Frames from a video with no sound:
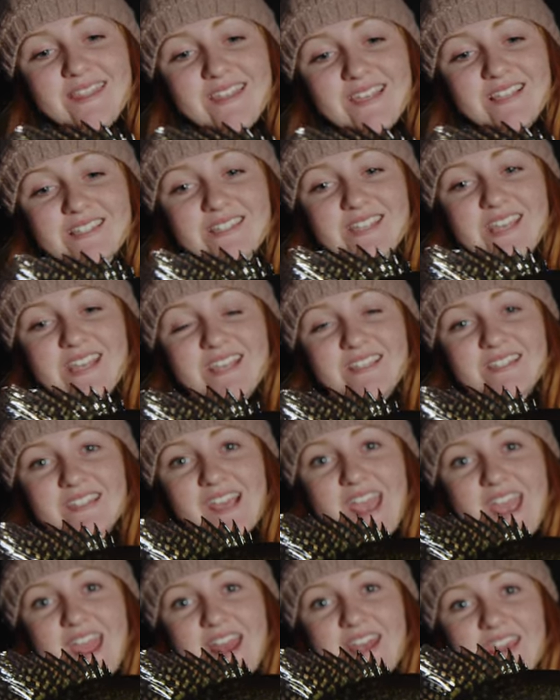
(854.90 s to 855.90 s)
this is
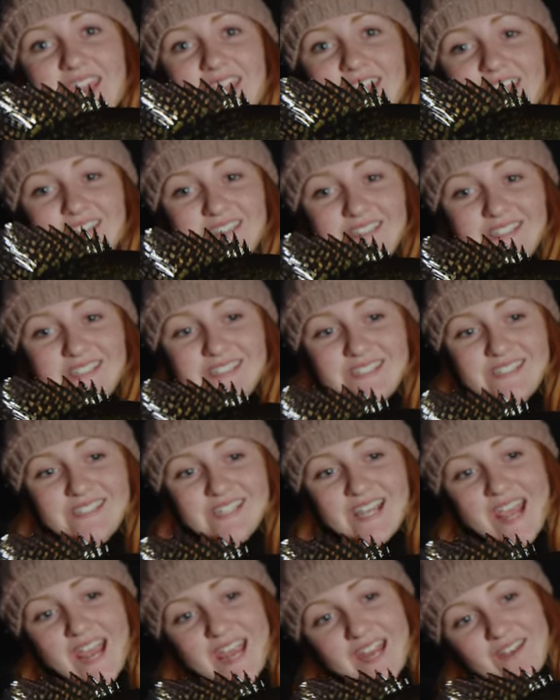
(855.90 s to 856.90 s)
an
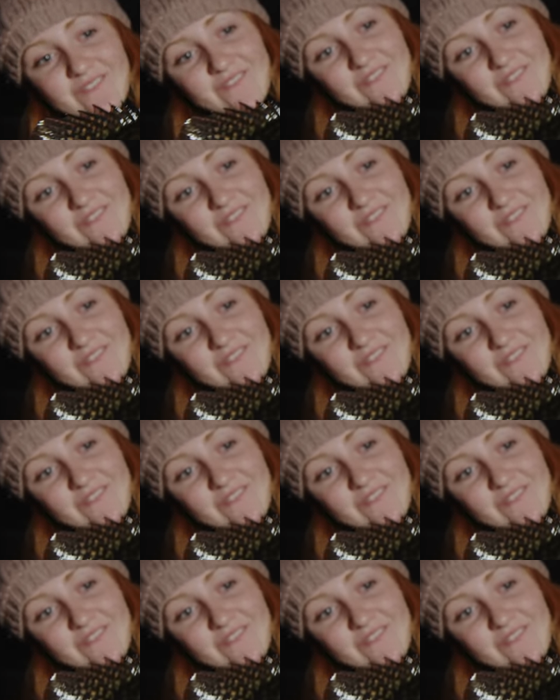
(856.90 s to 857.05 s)
insane